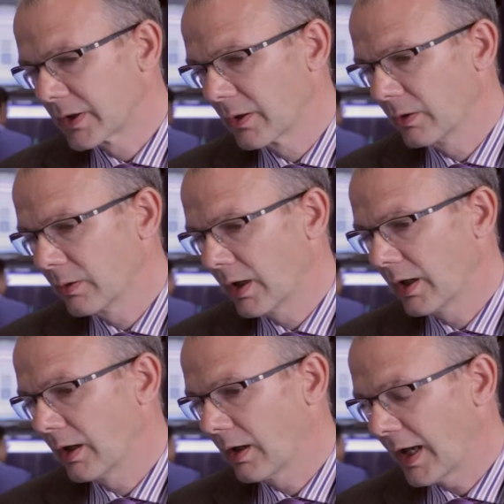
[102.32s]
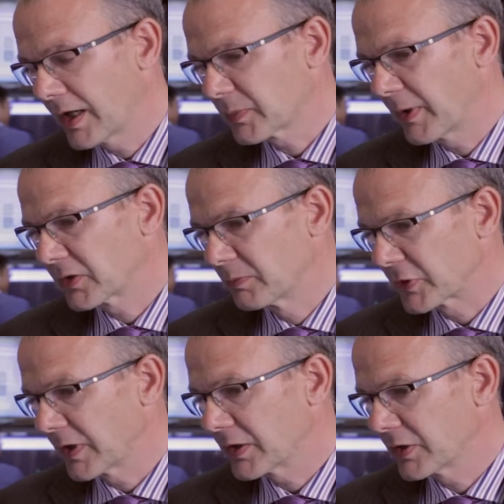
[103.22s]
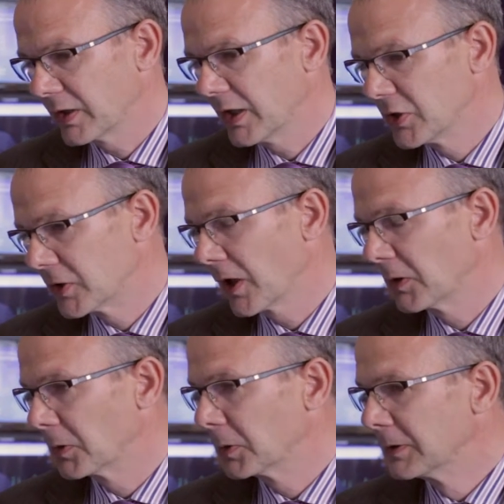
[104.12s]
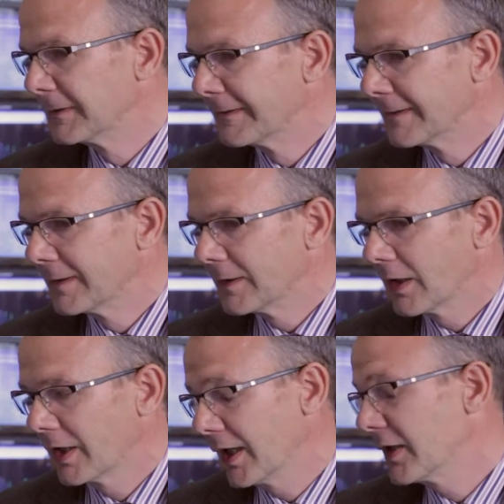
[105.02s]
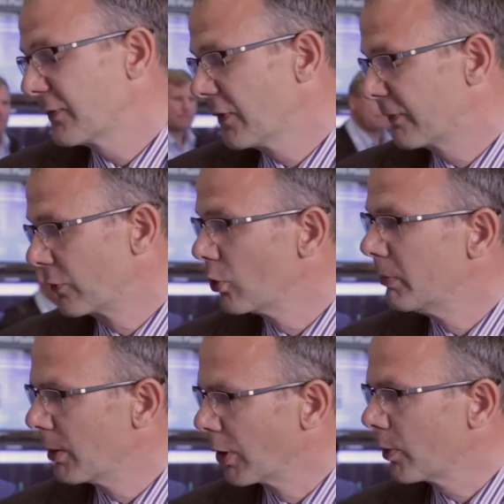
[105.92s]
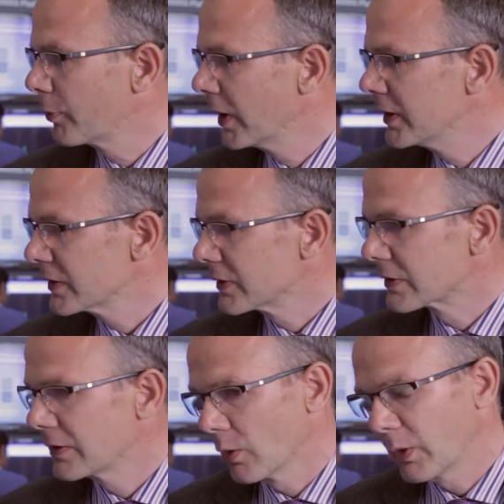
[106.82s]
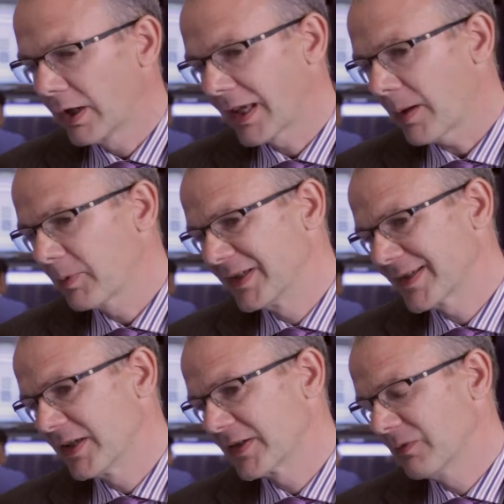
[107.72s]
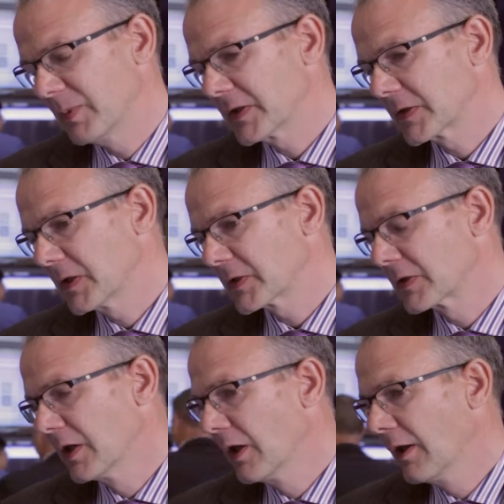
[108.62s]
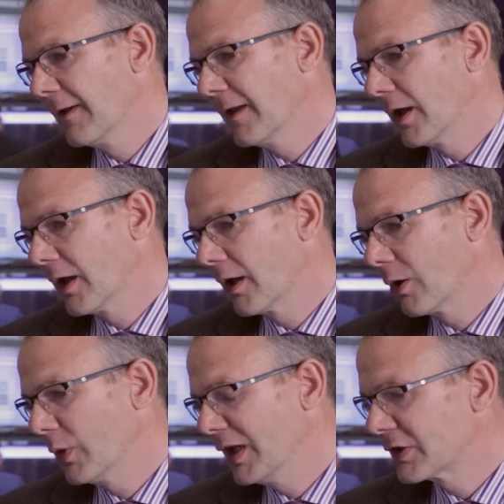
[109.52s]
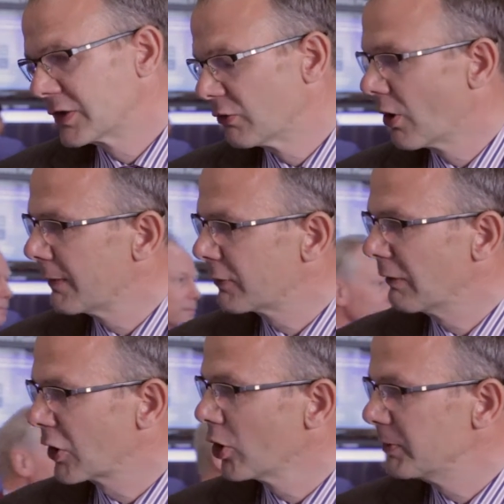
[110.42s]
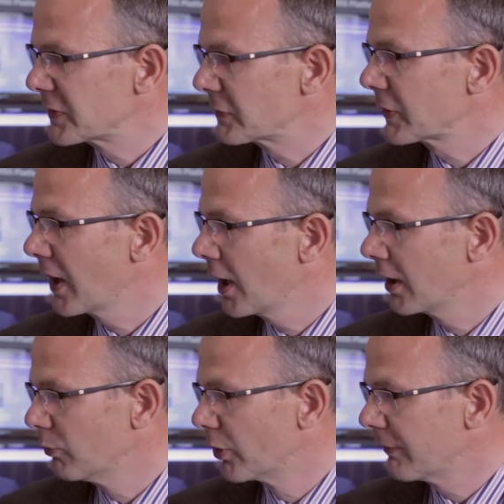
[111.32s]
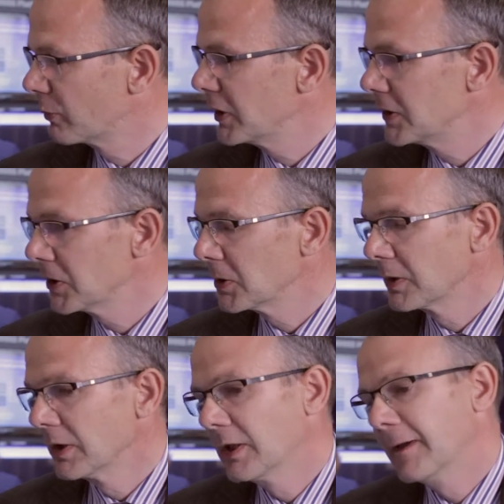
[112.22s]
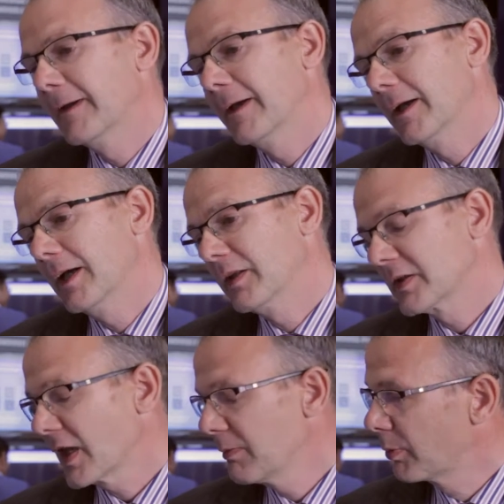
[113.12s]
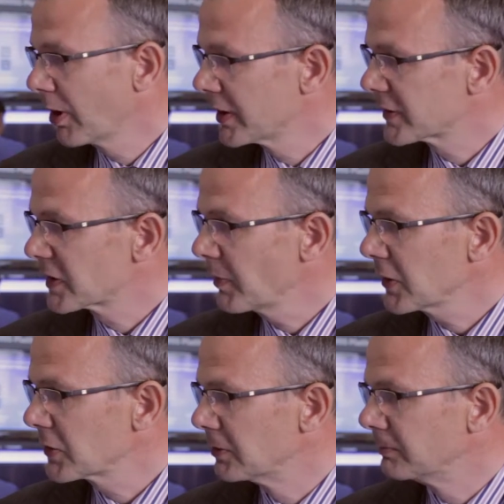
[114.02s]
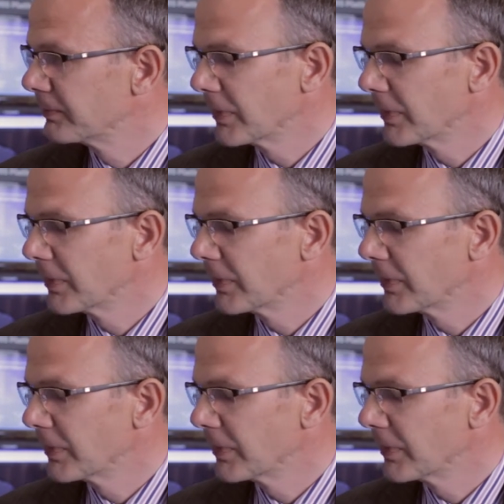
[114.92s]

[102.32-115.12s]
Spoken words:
to our spectrum strategy in general, and it is for all mobile operators. We're a capital intensive business. We need to derive economies of scale in whatever we do, and the same applies to spectrum.